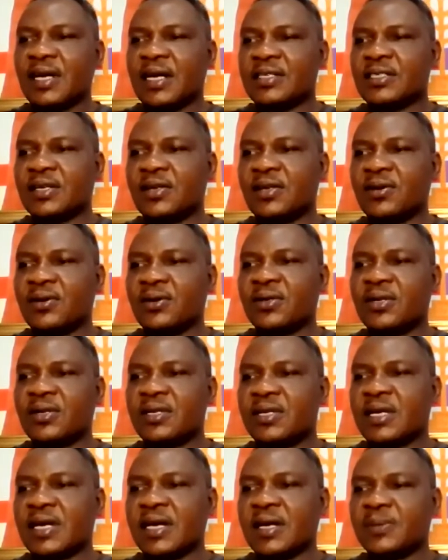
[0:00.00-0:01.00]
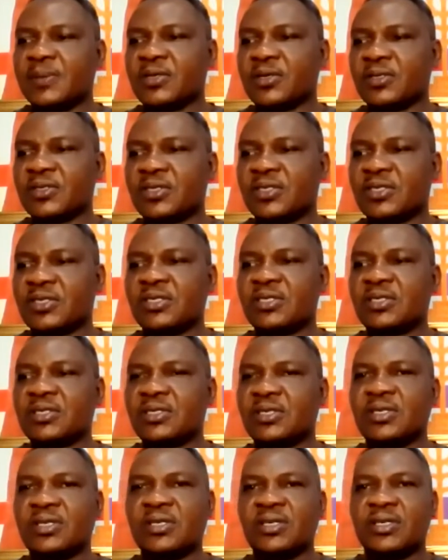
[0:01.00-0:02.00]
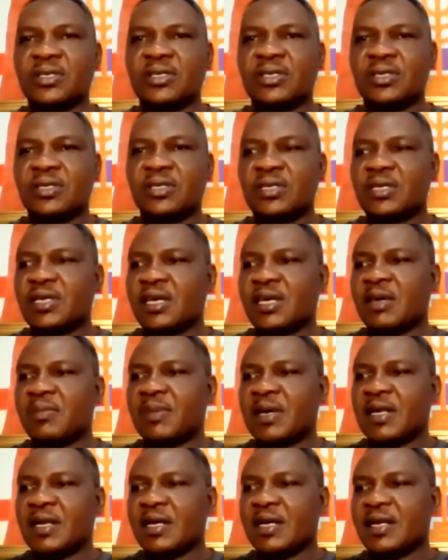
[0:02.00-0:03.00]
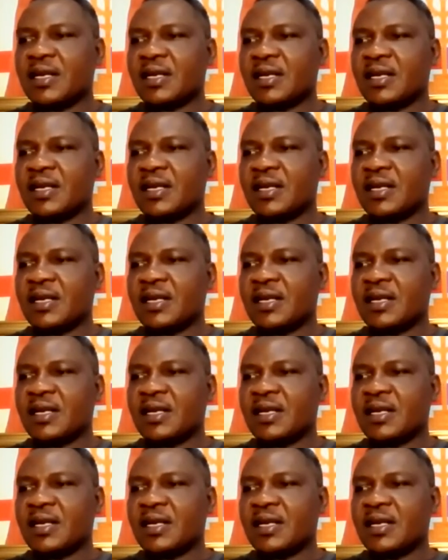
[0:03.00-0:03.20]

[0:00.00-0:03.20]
as the Lord helps us. Amen and